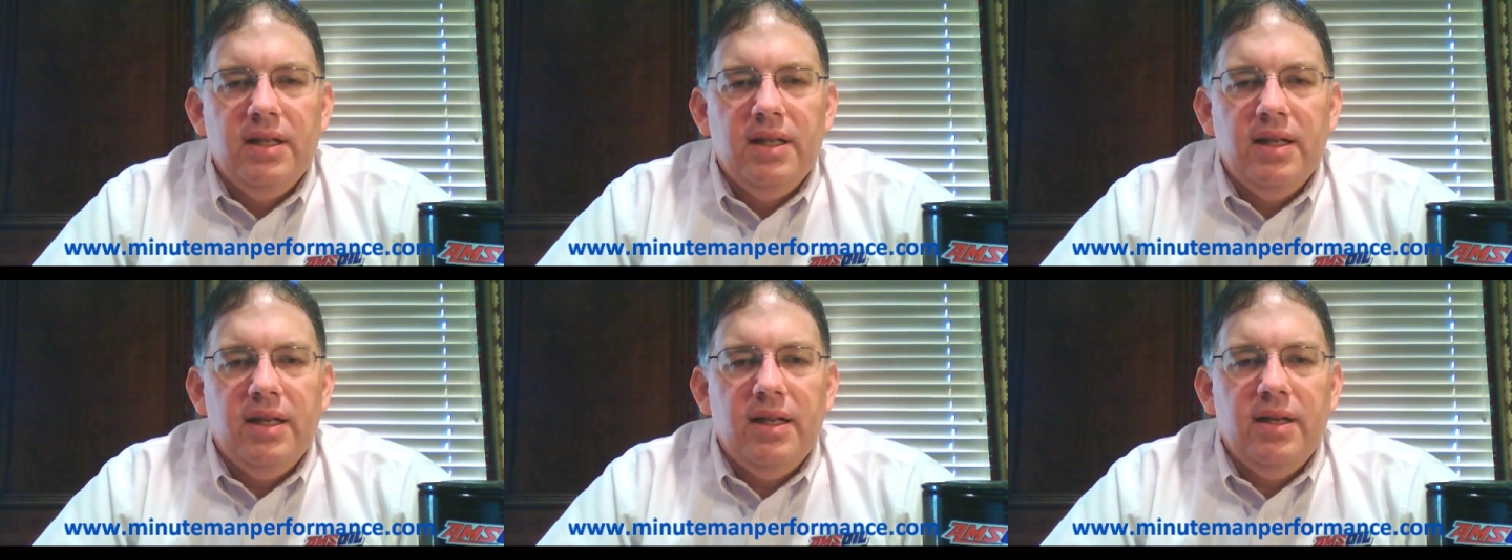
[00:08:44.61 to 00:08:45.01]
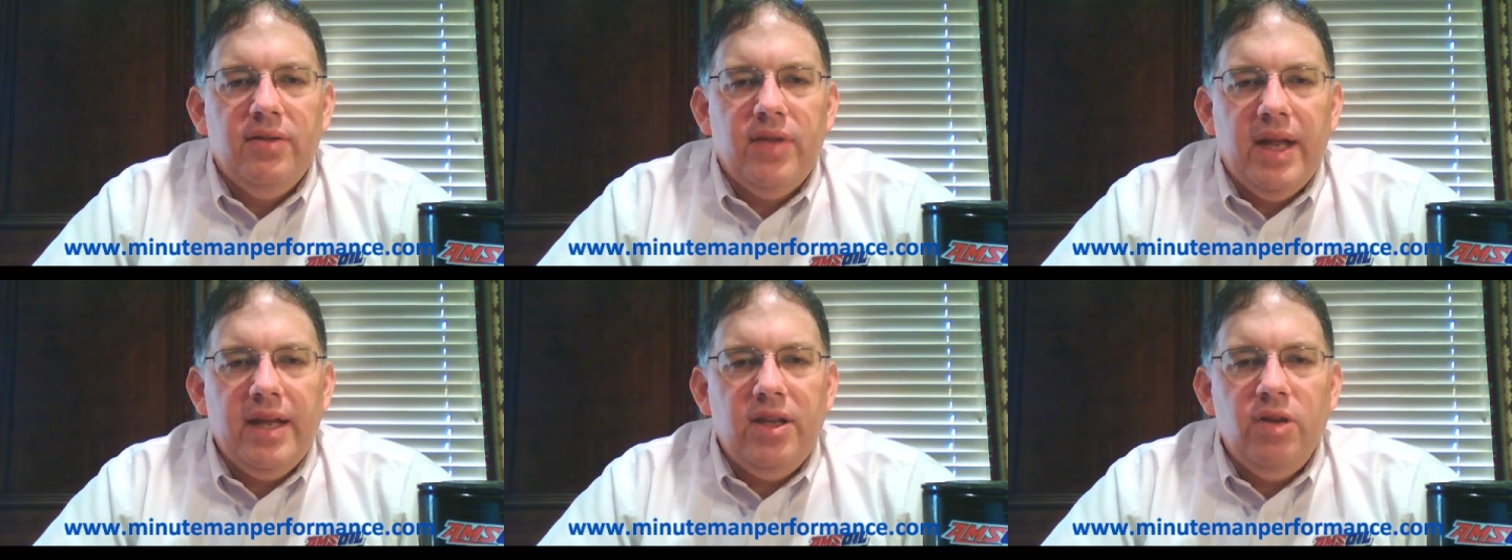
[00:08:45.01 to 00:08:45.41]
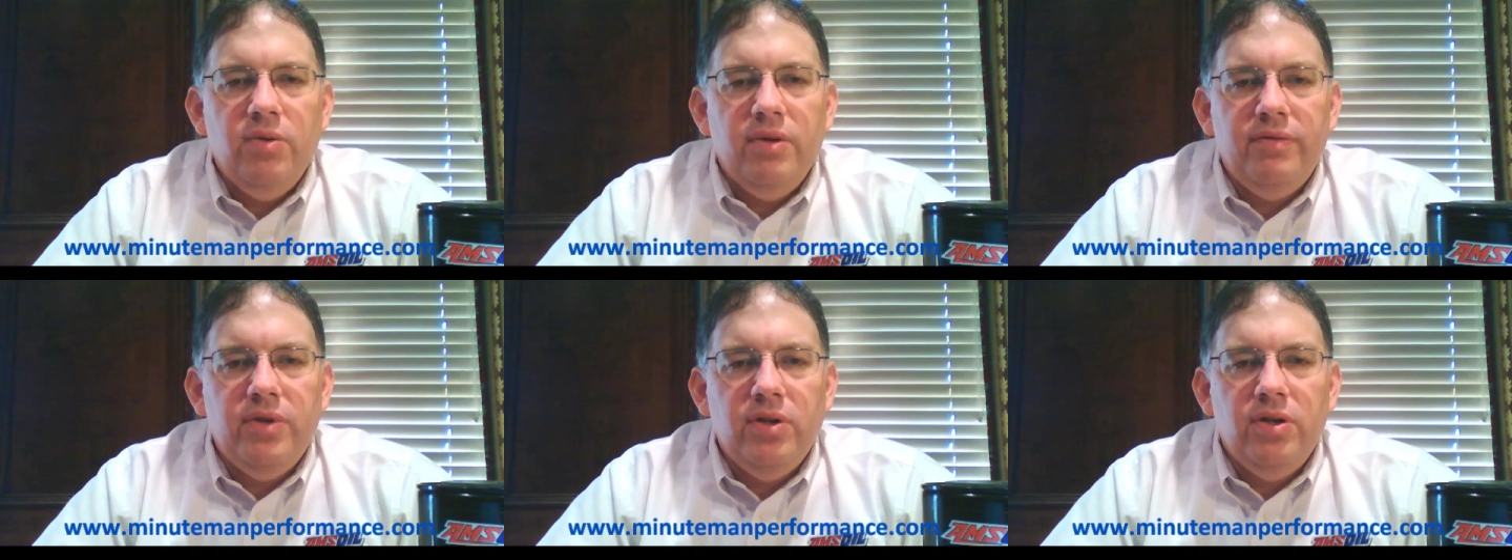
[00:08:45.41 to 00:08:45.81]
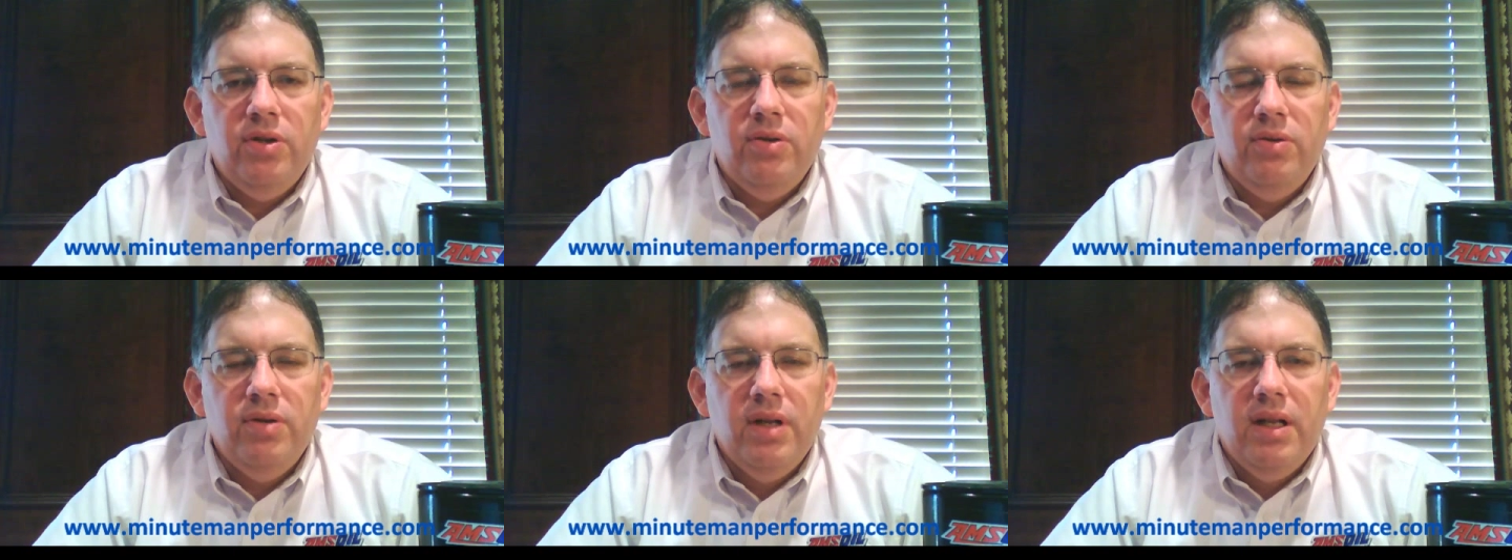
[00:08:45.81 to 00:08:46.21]
Uh, thank you if you
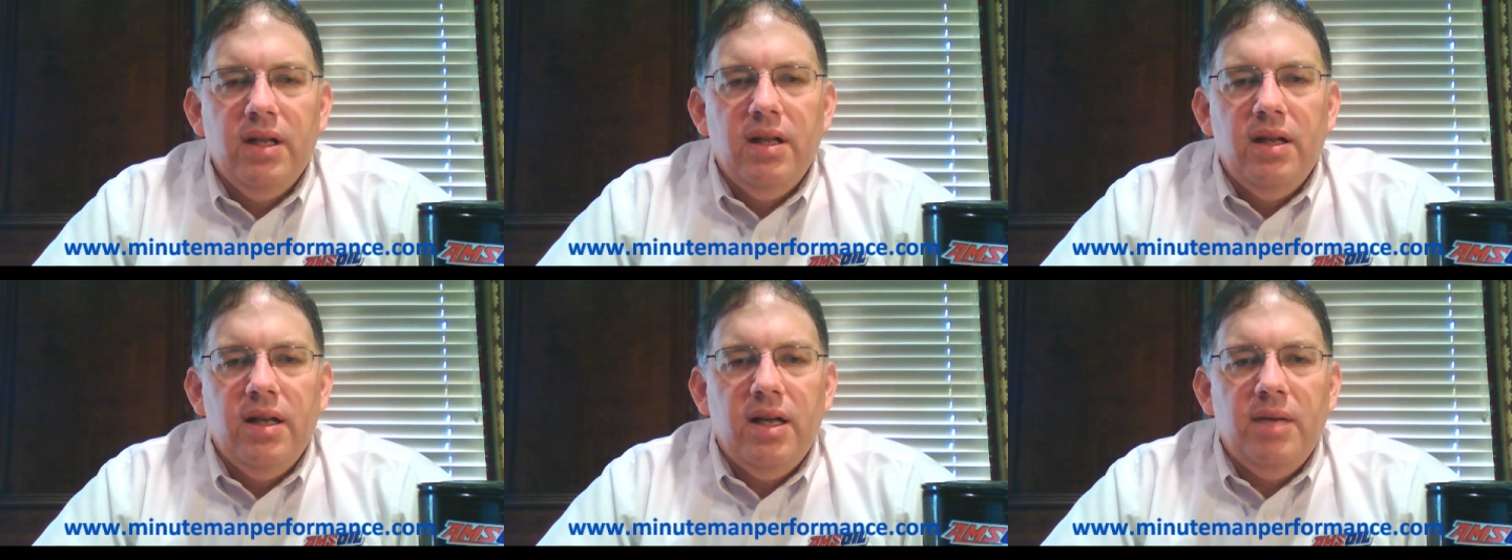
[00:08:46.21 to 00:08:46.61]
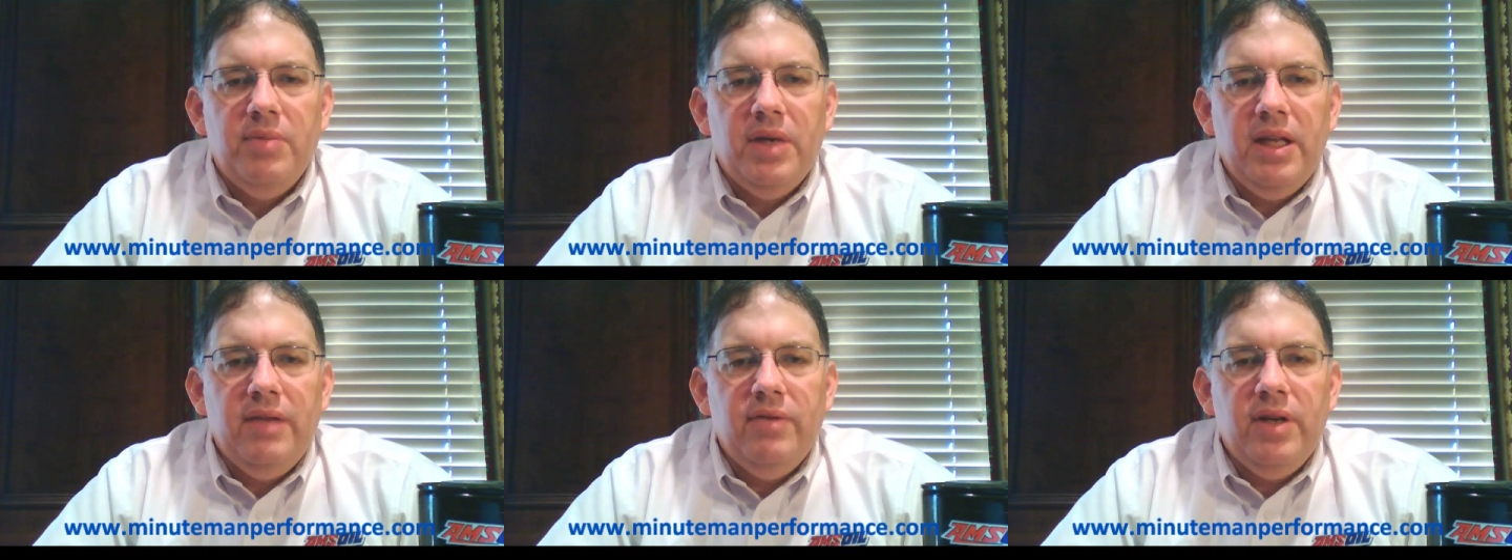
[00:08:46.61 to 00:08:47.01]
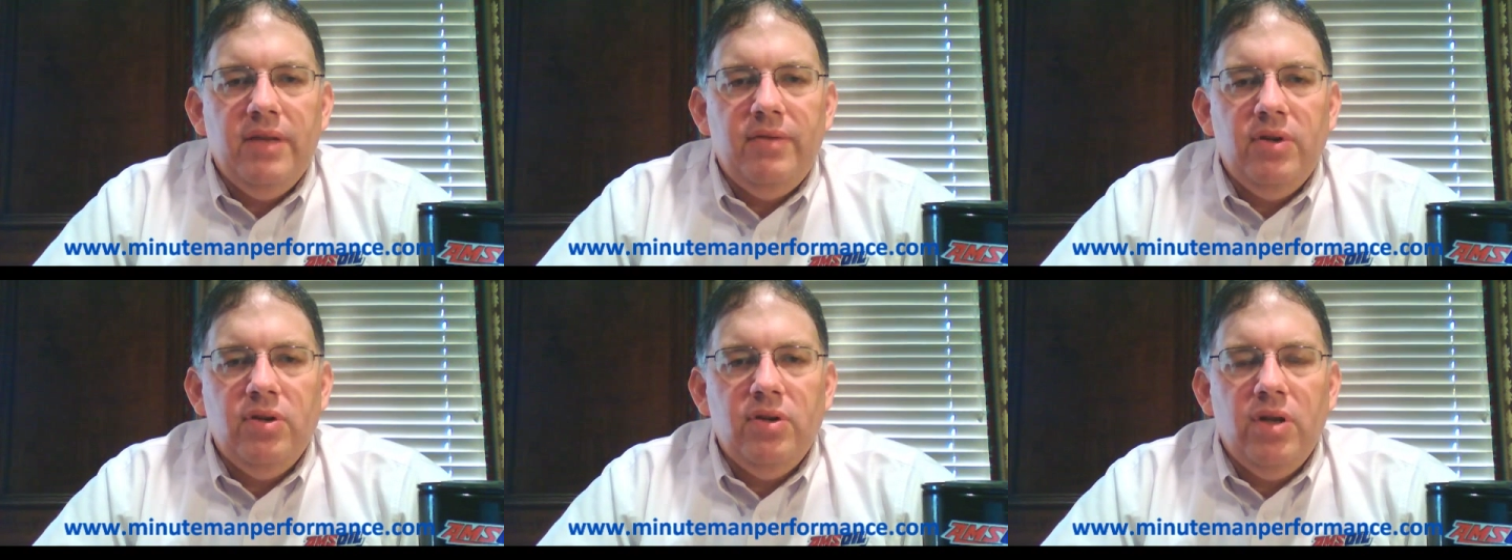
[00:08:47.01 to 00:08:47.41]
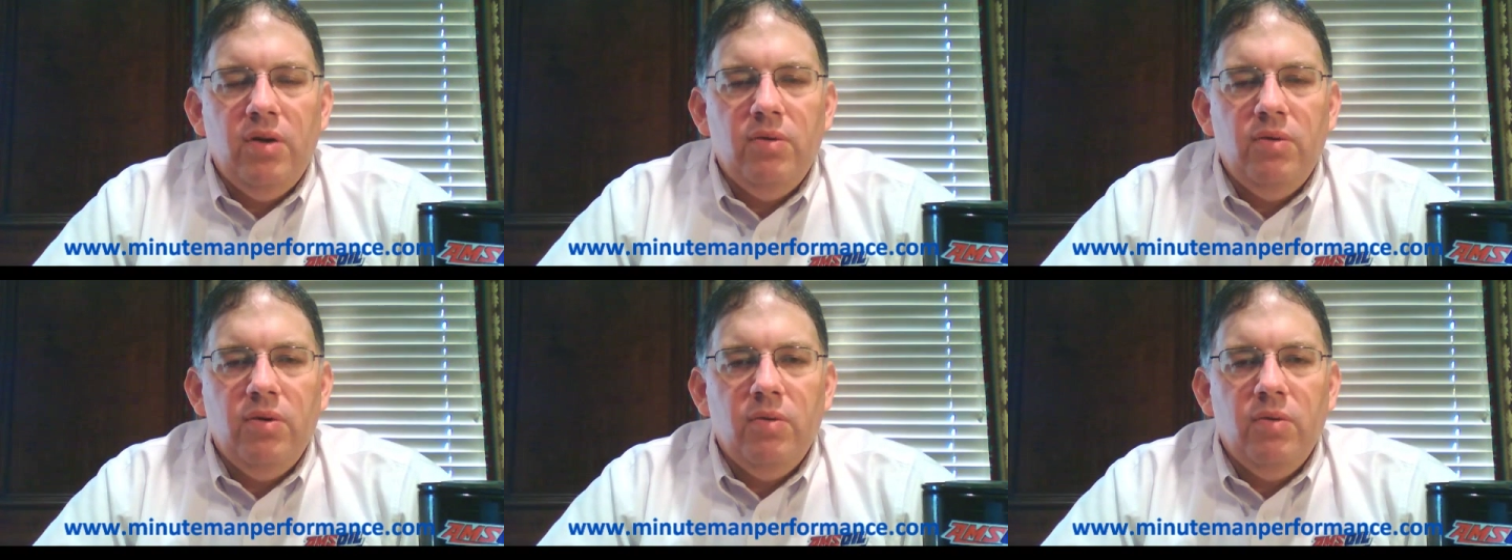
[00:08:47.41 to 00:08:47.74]
do, uh, but even if you don't,